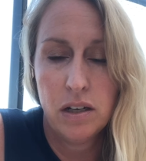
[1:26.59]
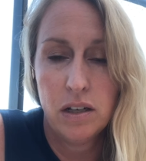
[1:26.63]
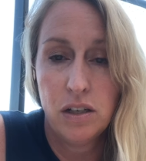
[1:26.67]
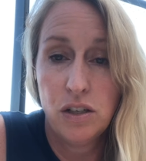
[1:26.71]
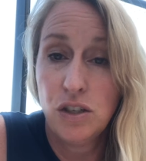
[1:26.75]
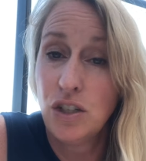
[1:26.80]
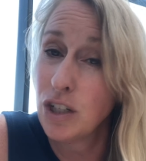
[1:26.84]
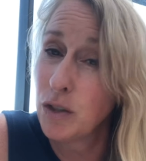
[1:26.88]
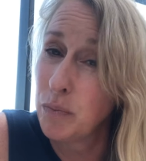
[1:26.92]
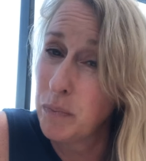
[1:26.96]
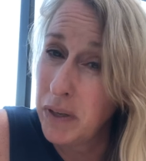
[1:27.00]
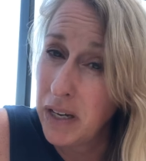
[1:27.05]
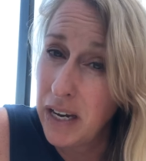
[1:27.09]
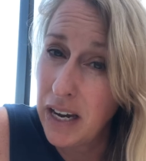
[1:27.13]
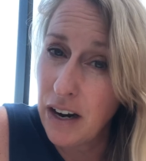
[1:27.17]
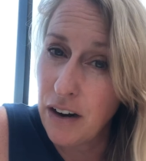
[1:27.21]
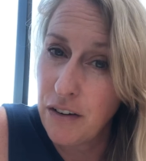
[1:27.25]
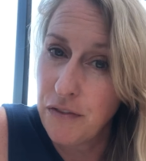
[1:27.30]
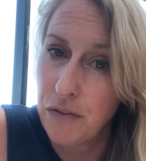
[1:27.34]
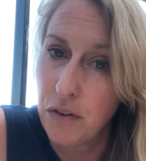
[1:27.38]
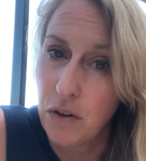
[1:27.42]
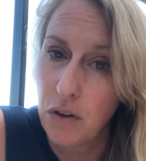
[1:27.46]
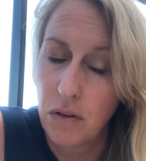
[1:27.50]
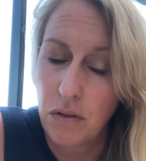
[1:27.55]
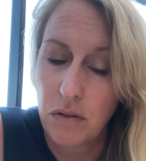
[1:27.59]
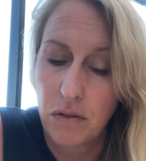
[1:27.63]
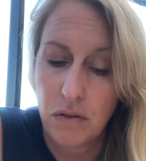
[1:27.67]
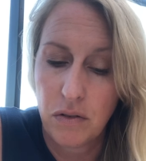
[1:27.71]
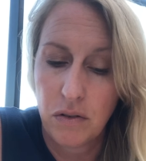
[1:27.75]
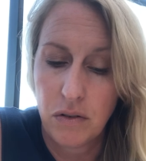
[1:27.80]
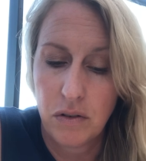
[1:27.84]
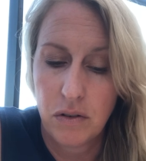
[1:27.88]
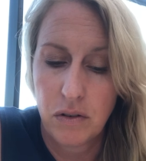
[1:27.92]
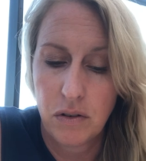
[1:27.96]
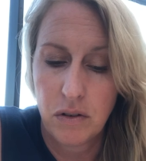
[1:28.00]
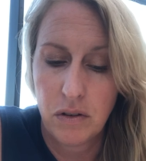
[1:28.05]
Just be careful.
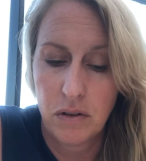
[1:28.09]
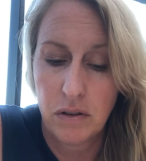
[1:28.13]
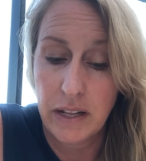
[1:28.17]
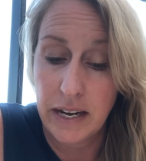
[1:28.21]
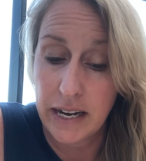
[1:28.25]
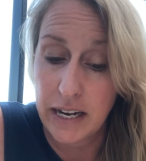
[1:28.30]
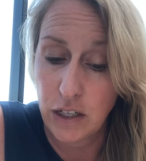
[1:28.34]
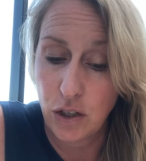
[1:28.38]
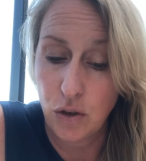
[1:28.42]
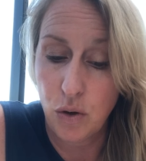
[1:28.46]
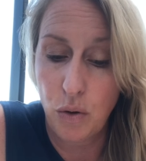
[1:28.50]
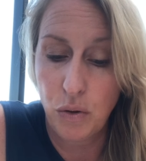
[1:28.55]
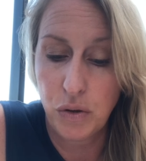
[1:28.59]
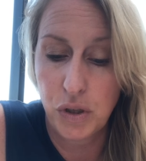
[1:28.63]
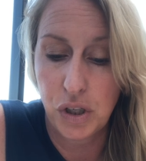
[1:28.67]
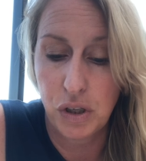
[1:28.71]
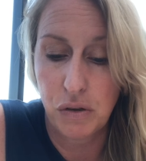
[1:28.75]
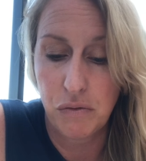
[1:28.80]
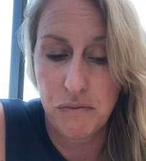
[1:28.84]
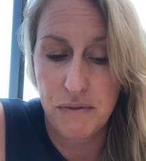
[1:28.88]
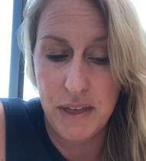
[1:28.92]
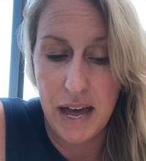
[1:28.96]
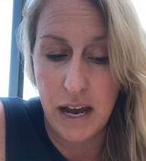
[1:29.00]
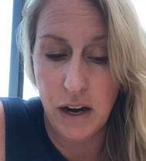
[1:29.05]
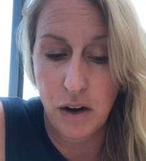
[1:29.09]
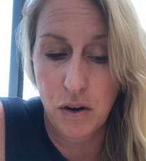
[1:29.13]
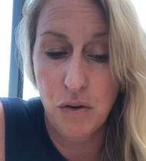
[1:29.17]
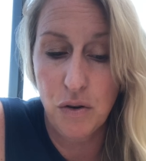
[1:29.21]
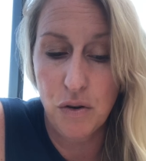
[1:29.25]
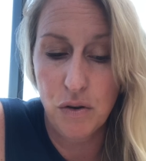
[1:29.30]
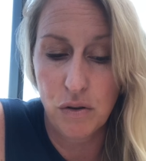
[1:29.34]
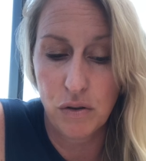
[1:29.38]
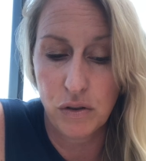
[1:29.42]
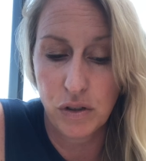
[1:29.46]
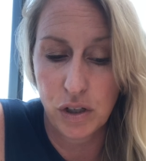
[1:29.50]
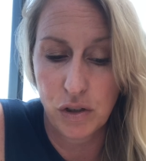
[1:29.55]
Like I told you, that
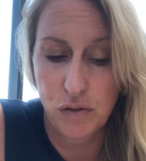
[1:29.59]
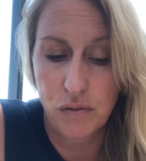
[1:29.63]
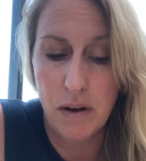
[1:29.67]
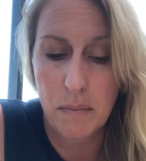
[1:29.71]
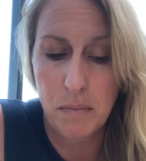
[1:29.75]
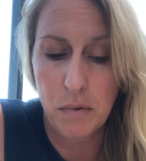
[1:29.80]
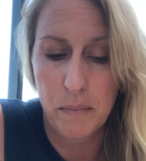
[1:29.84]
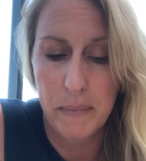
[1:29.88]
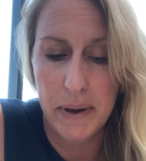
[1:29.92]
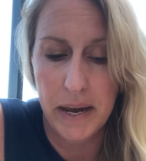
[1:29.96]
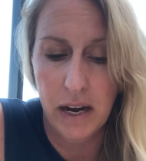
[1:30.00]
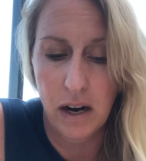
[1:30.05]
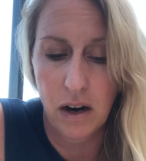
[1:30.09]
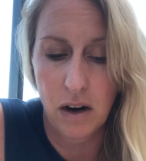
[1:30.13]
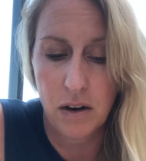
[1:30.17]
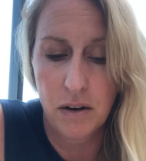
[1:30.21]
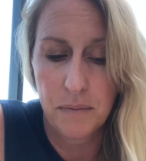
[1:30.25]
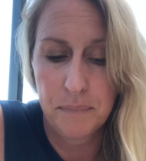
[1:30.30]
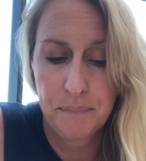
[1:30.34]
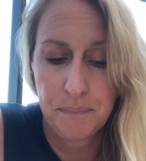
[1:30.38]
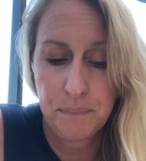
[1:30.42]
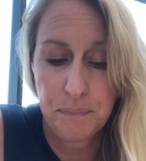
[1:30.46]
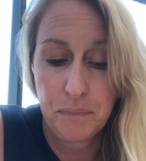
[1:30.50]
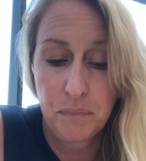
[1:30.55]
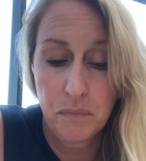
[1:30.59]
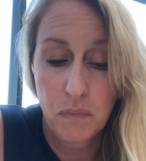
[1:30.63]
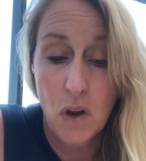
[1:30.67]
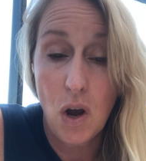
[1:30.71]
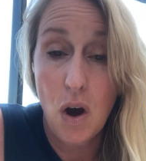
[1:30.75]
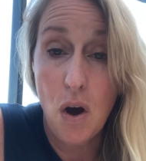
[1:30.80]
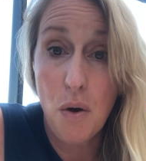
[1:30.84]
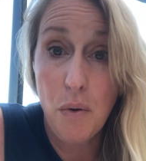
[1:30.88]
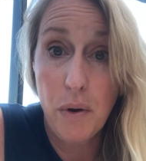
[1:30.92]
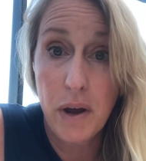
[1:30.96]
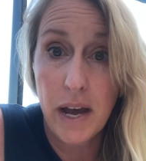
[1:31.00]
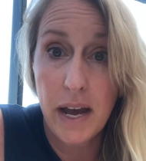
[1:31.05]
girl's a troublemaker."
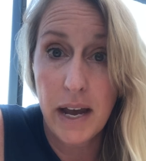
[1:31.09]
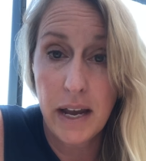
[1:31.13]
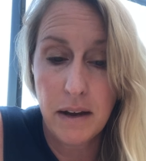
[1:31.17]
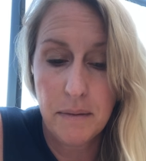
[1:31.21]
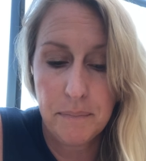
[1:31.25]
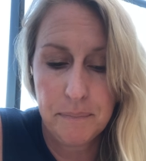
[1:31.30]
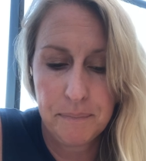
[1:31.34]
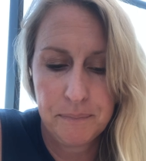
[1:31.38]
"Okay."